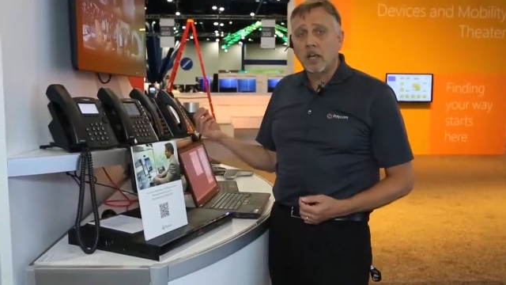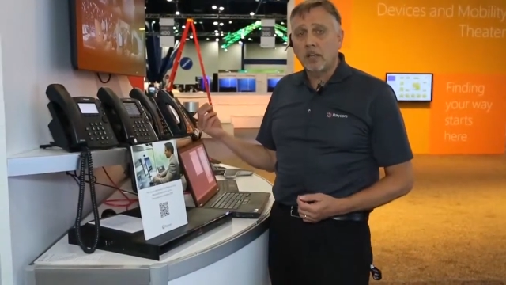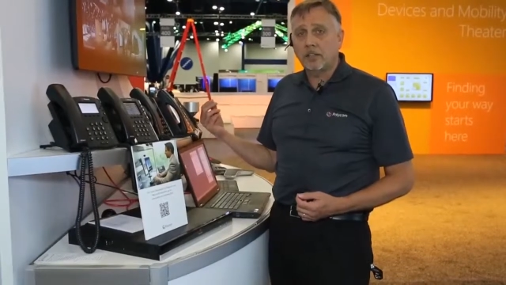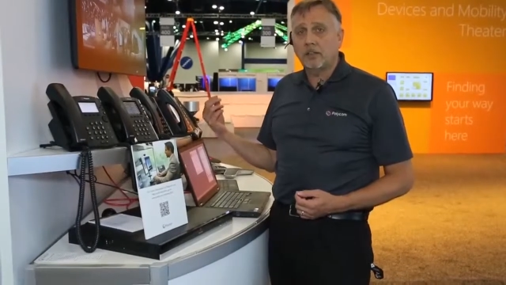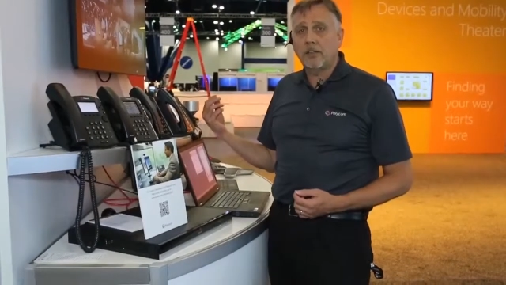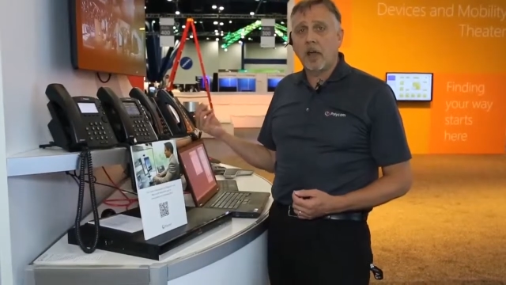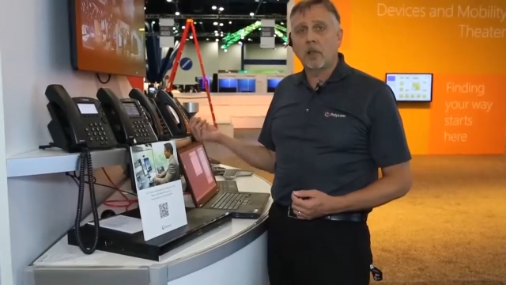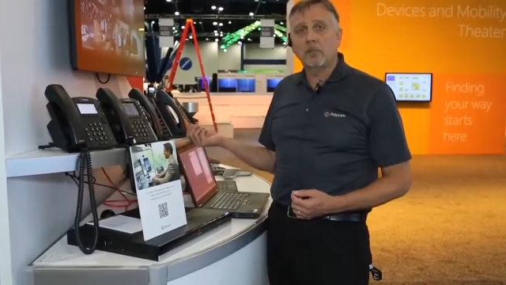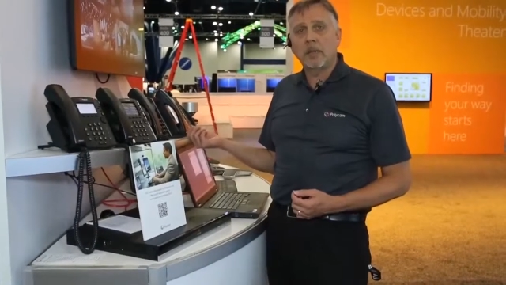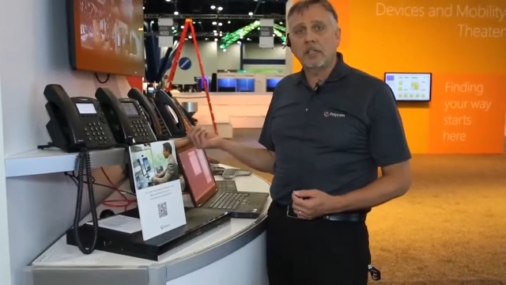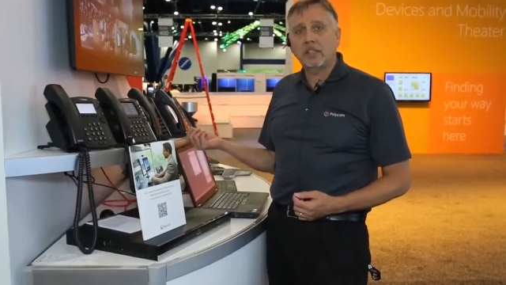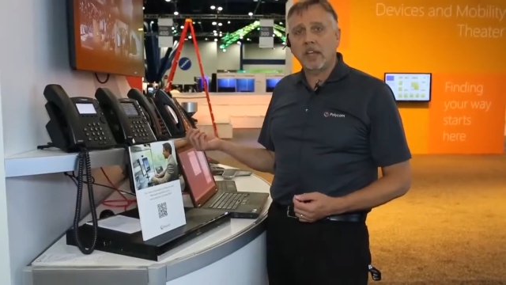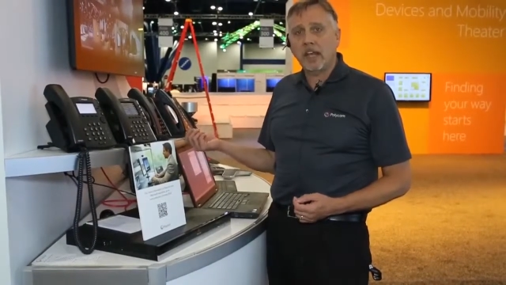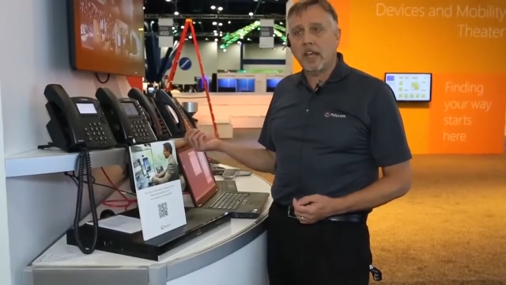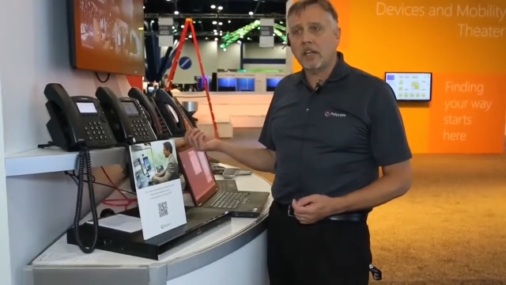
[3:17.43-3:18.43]

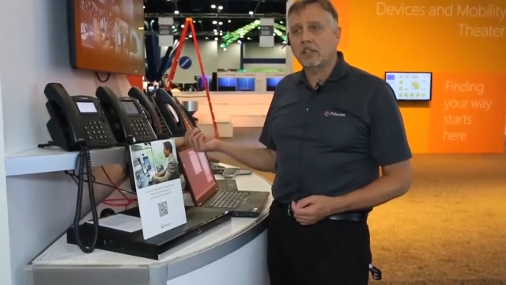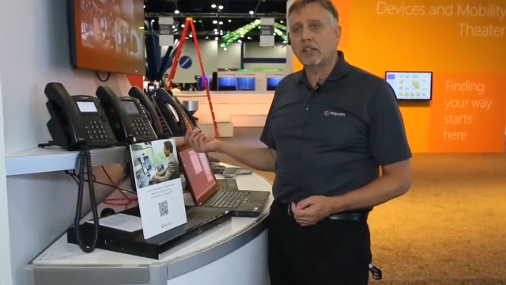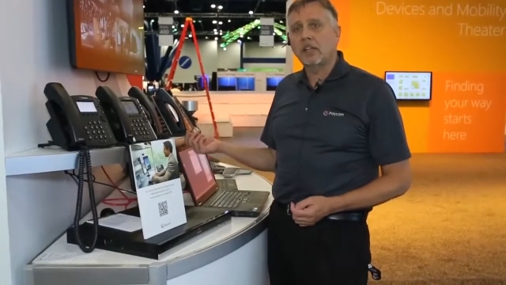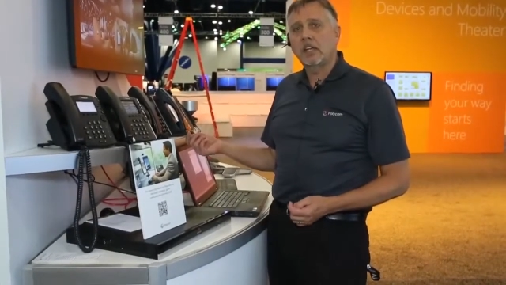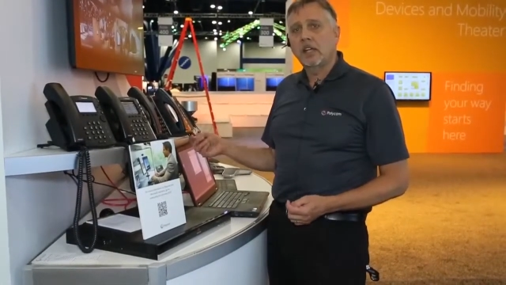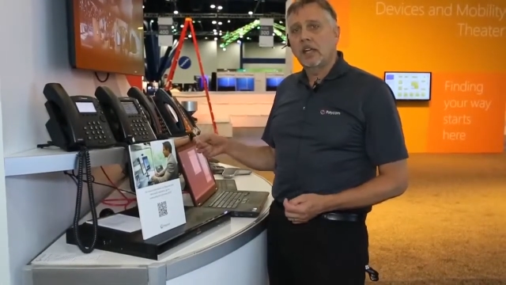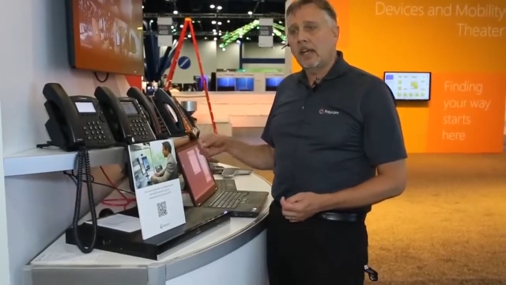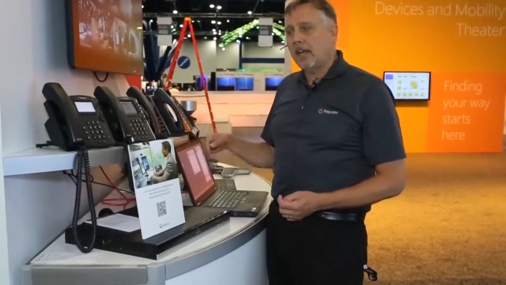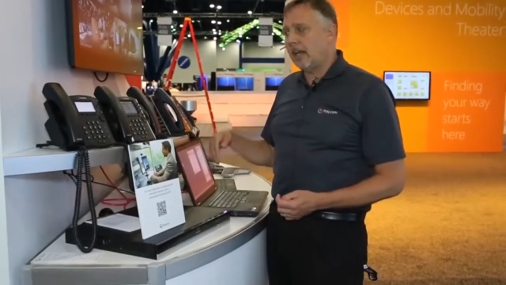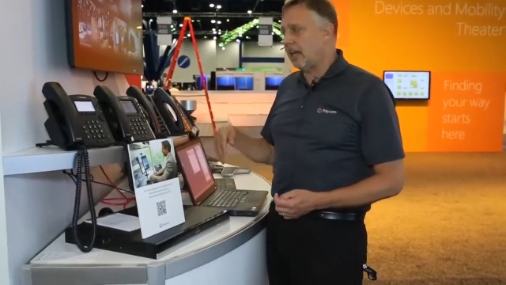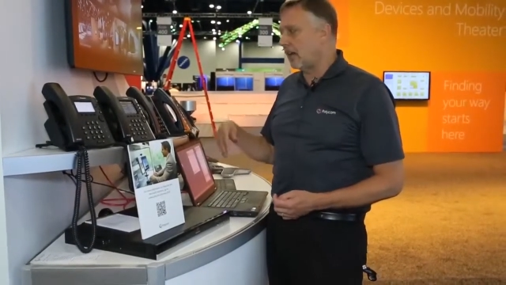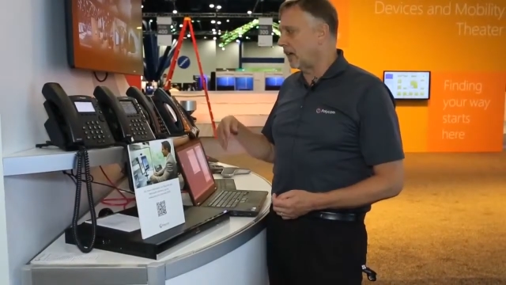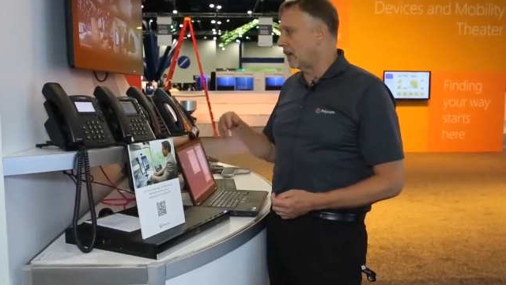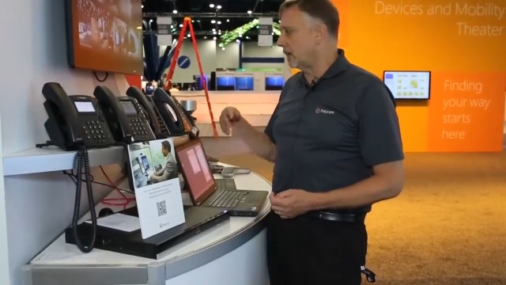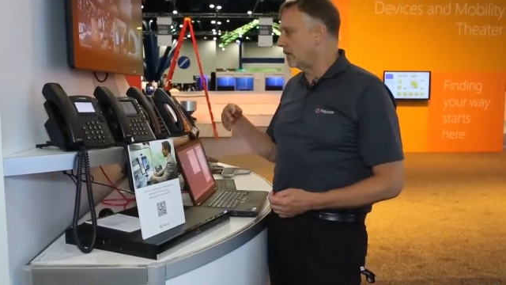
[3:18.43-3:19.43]
development kit
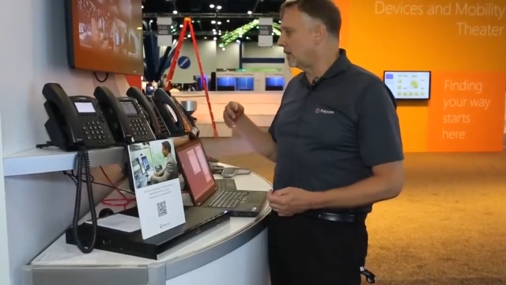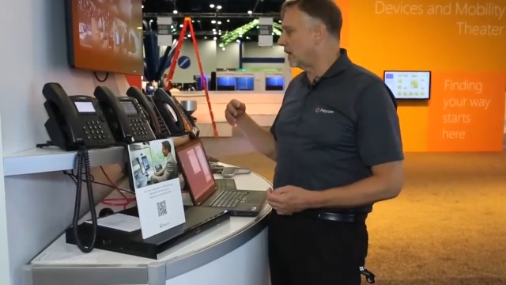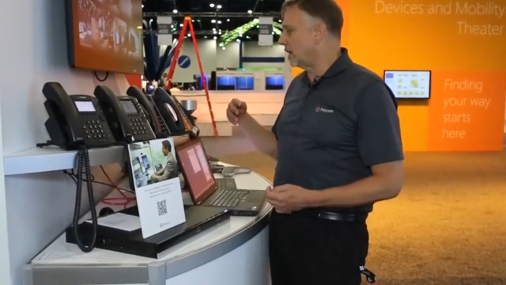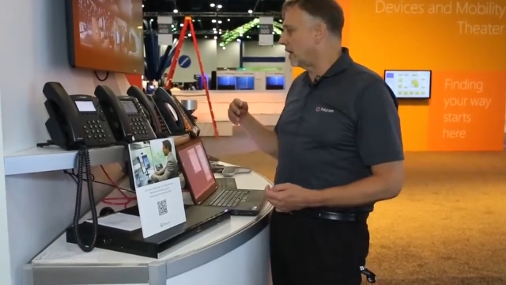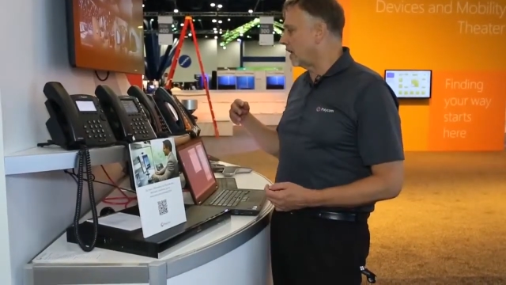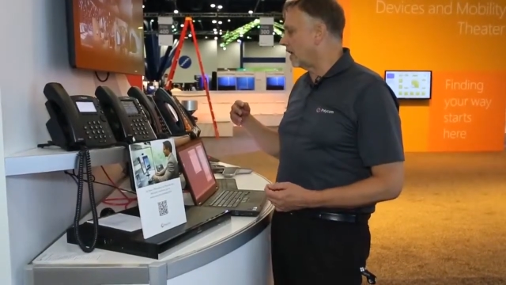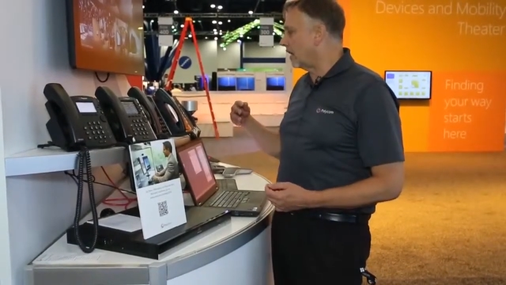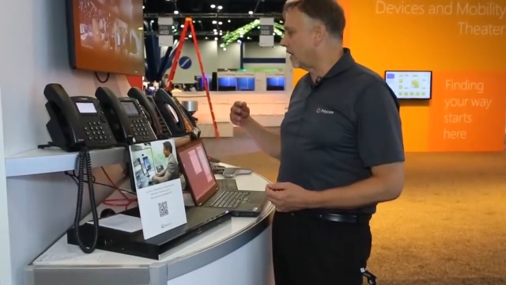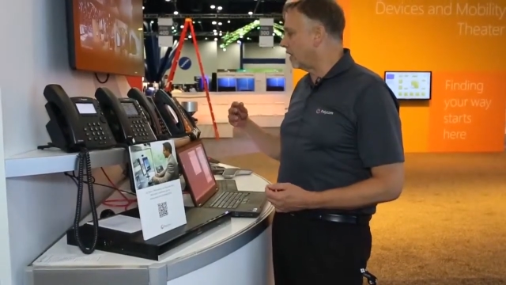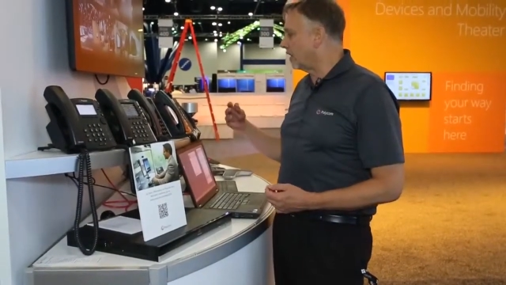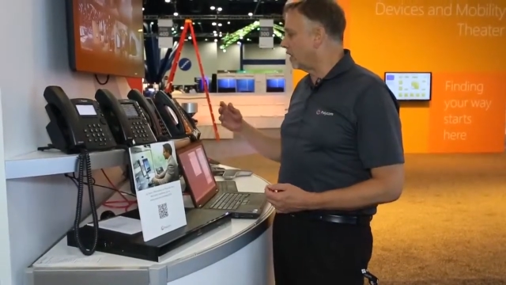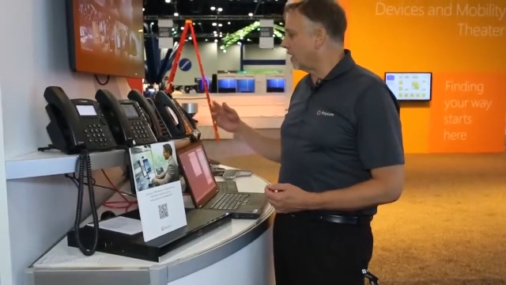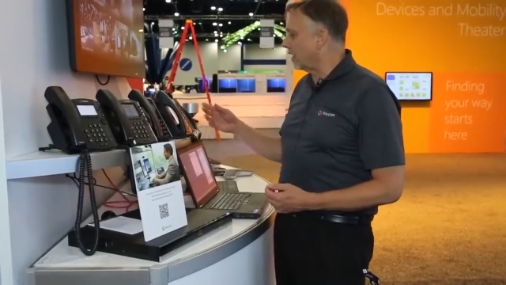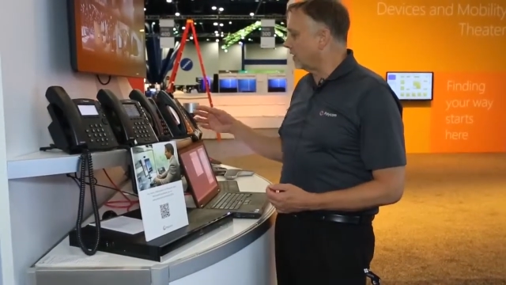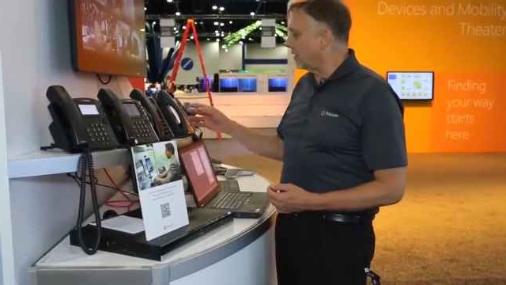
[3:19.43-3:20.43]
and
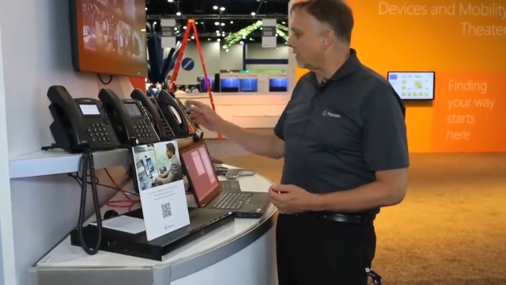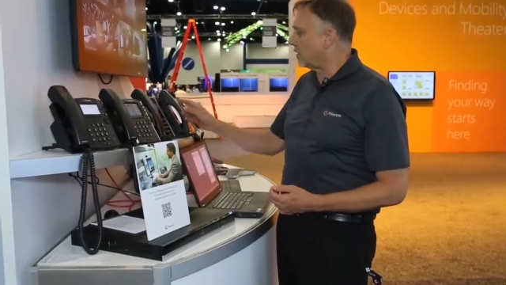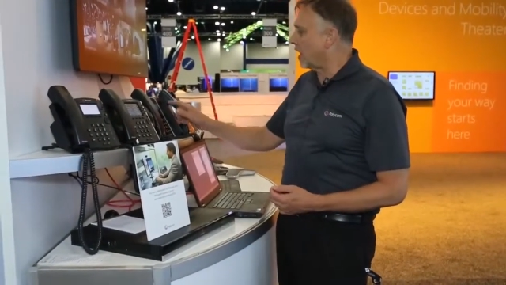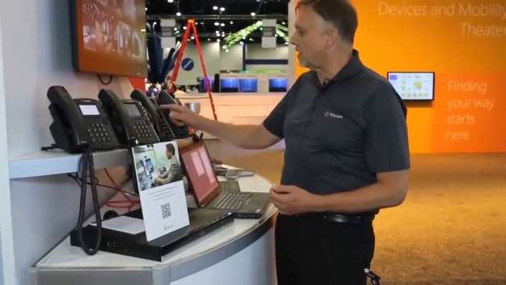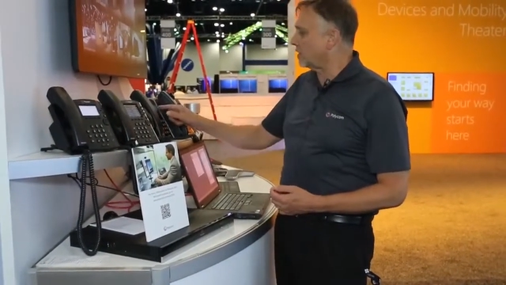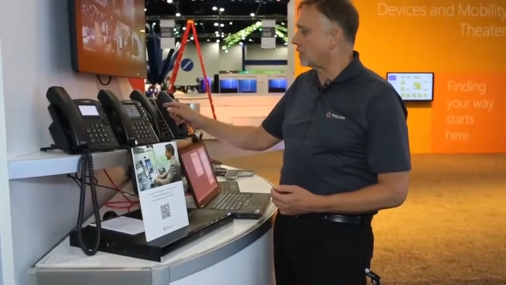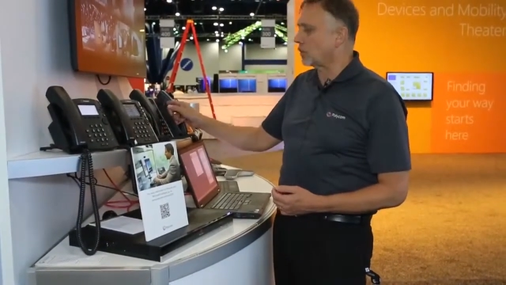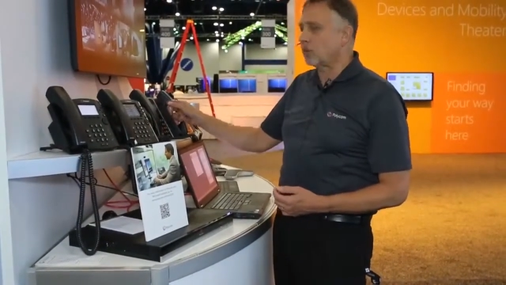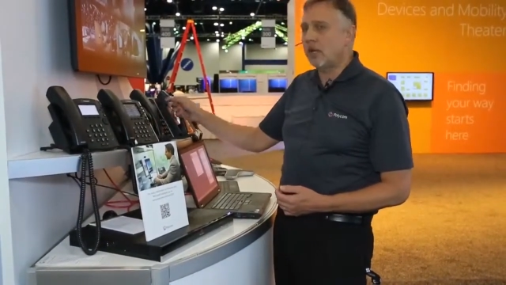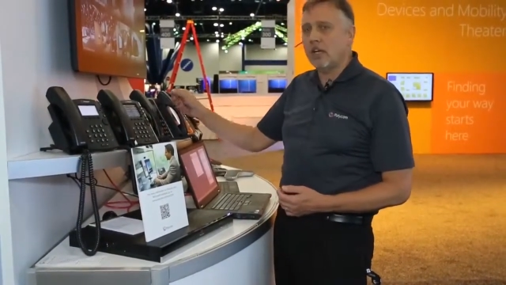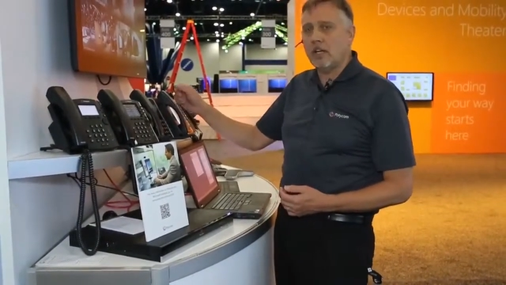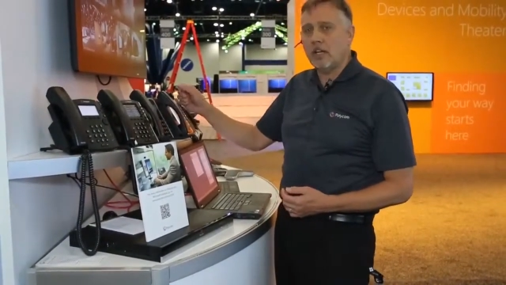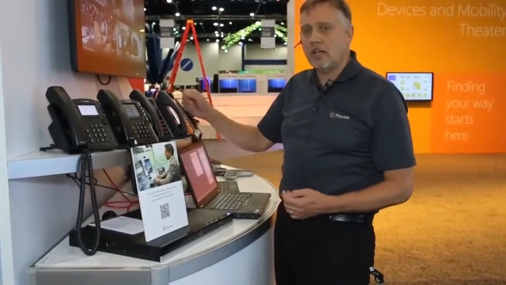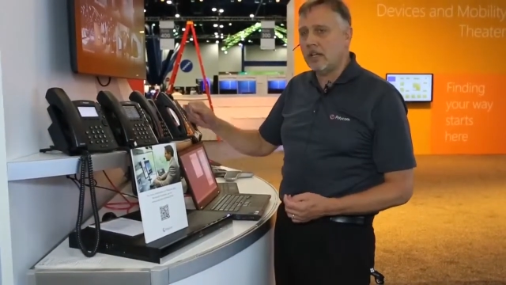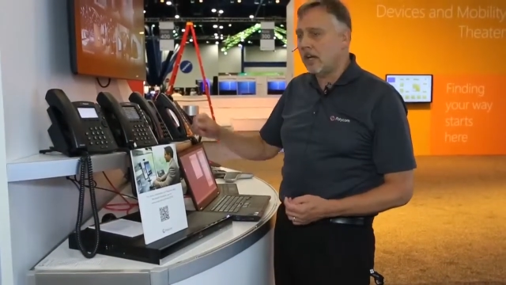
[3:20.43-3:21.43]
the touch
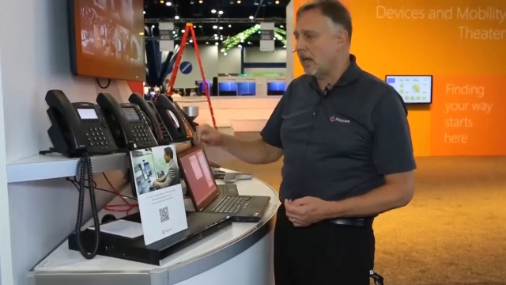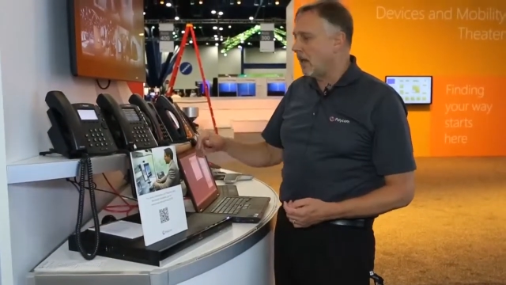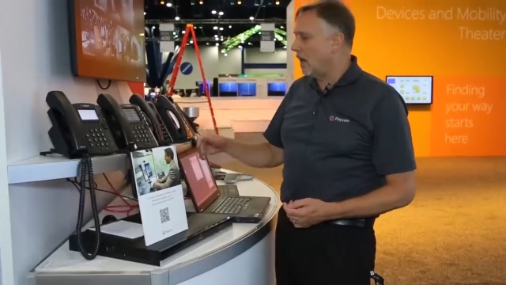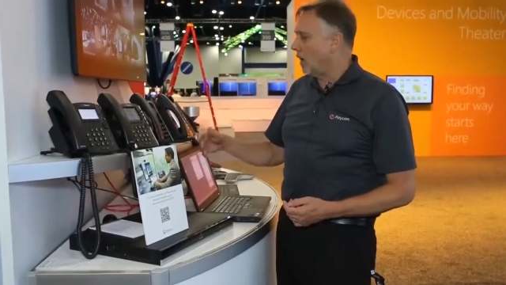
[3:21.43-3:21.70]
screen.